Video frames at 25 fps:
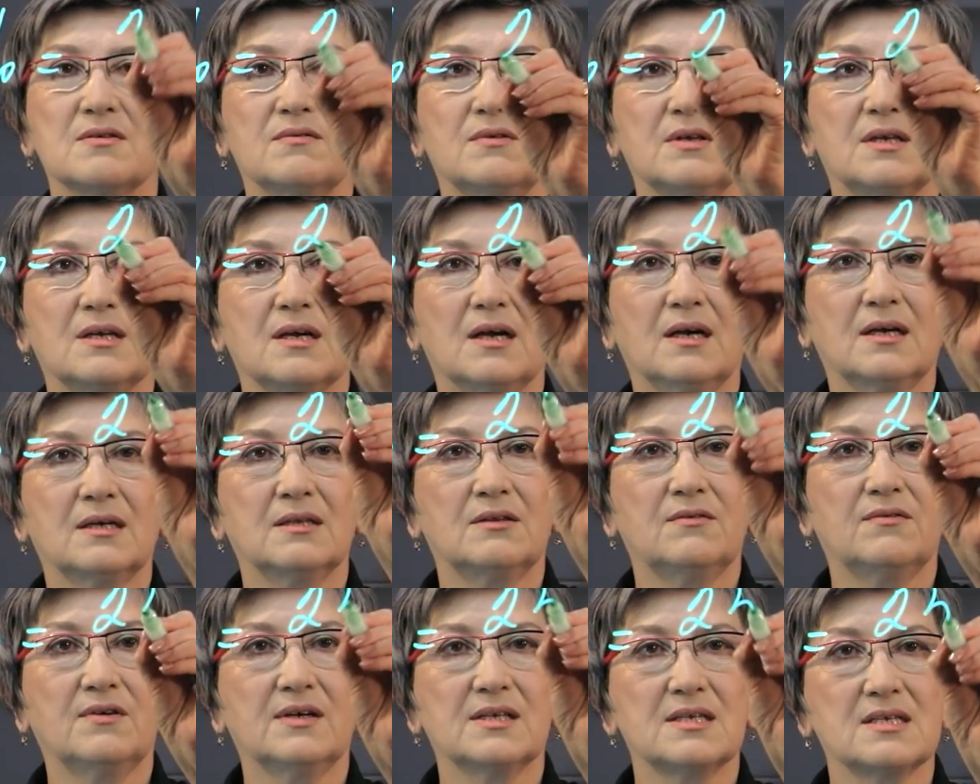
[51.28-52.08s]
as
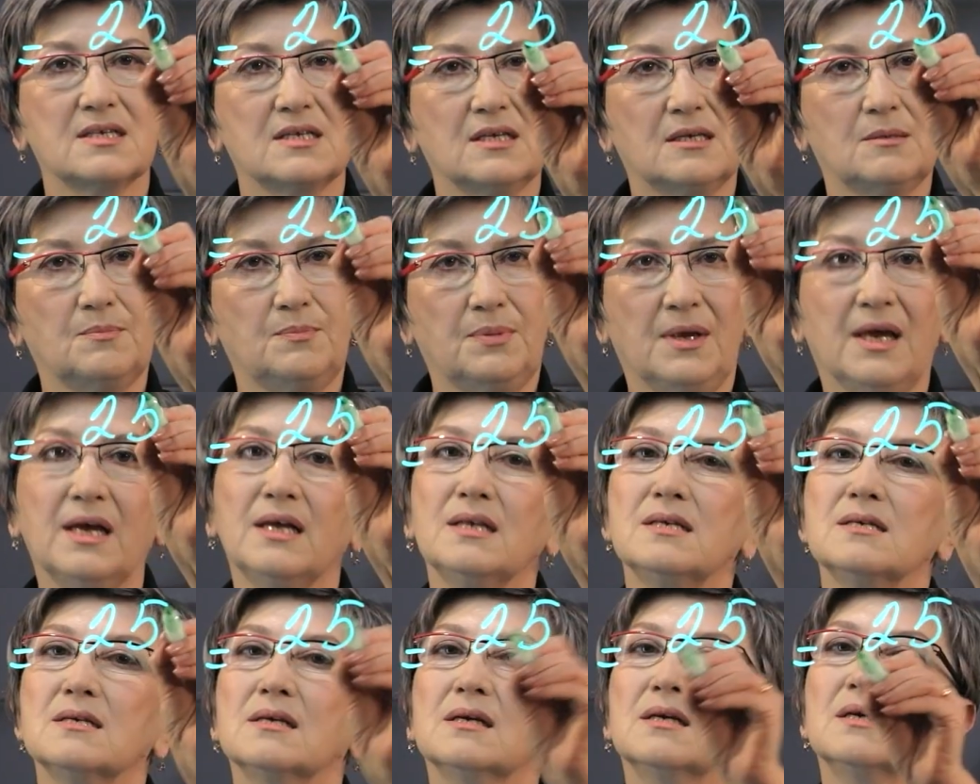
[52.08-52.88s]
25
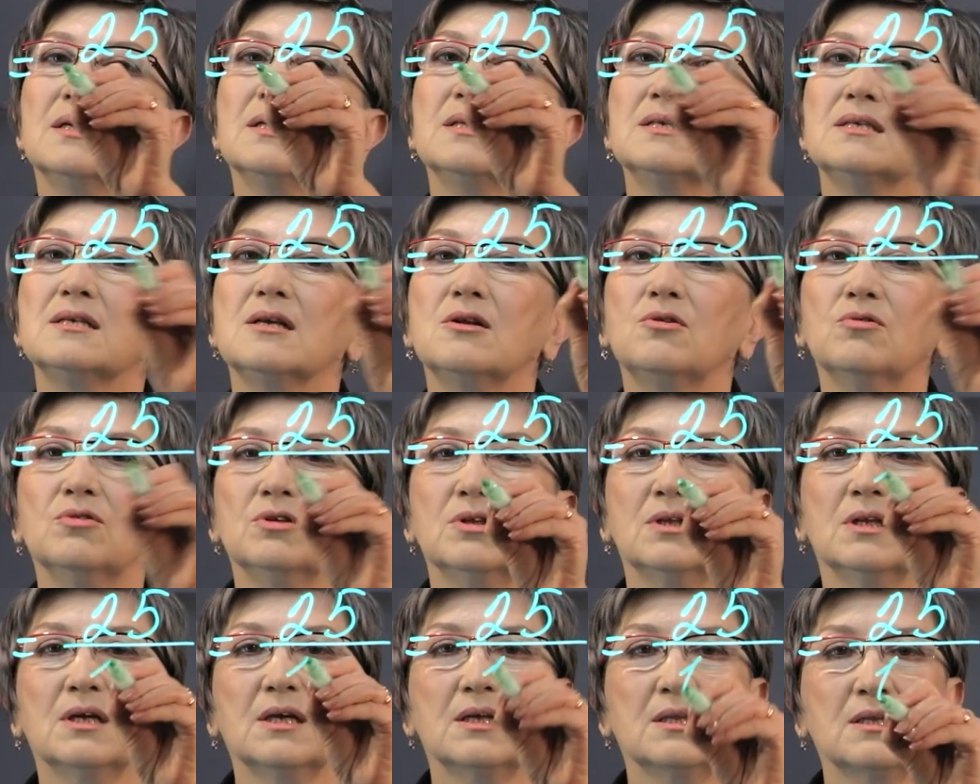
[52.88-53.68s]
divided by
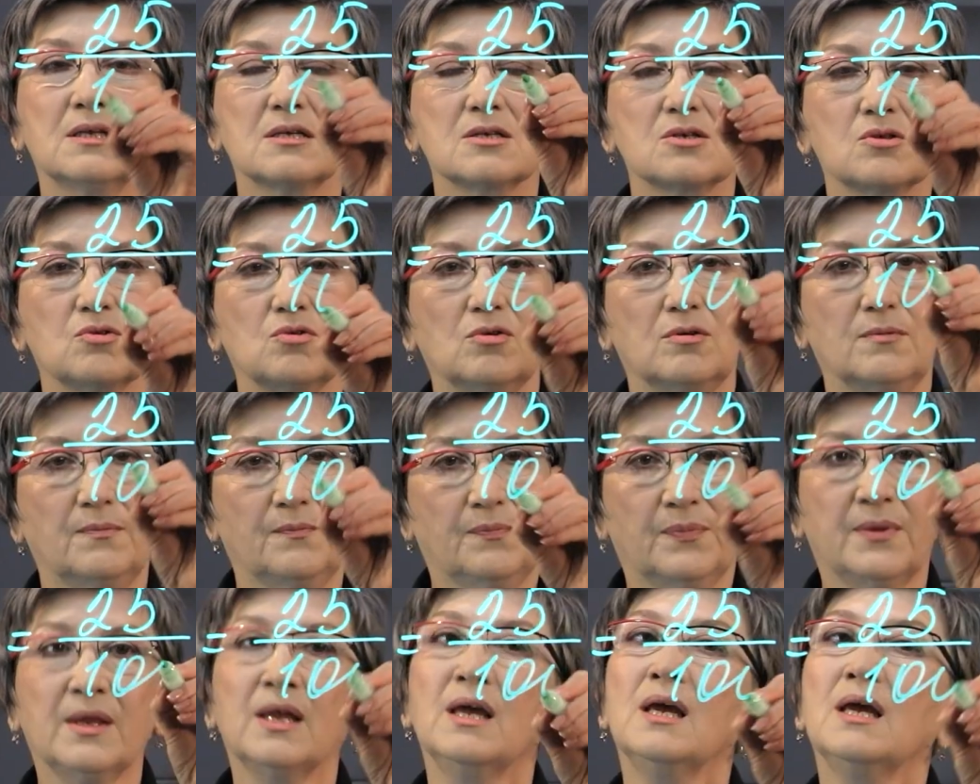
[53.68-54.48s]
100.
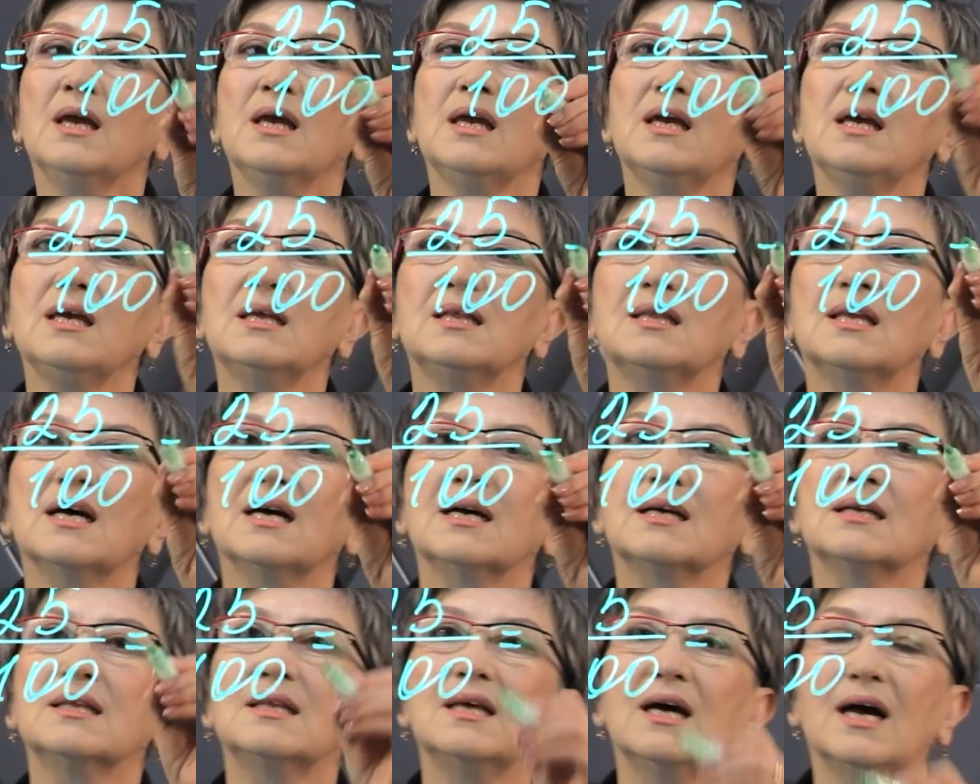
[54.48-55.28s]
And
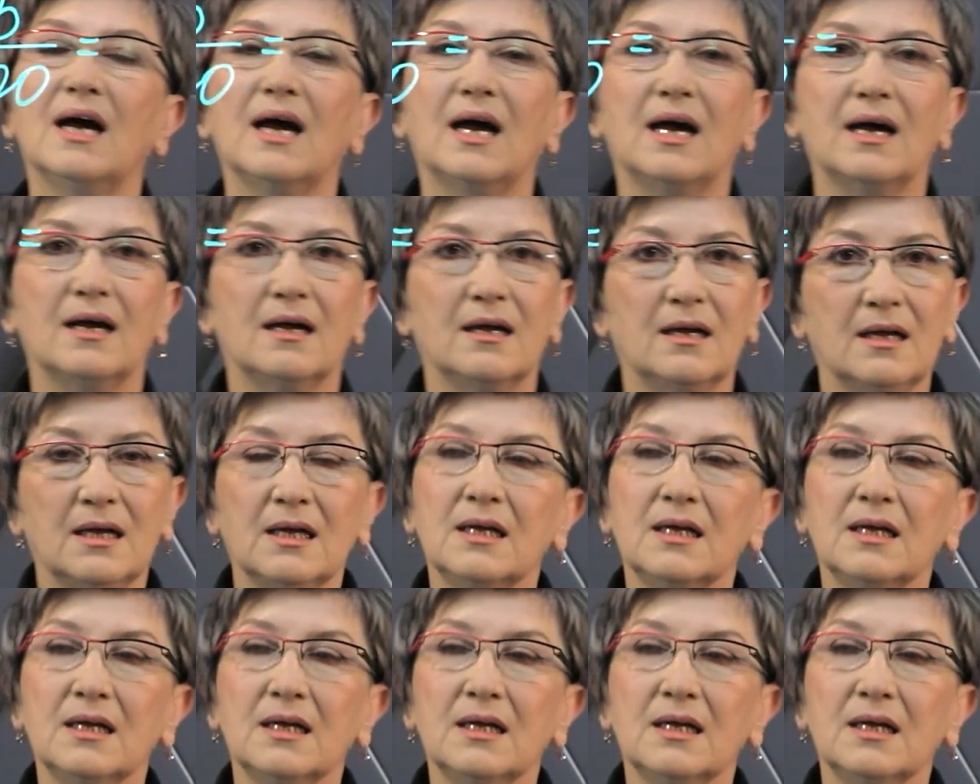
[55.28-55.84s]
then if we have a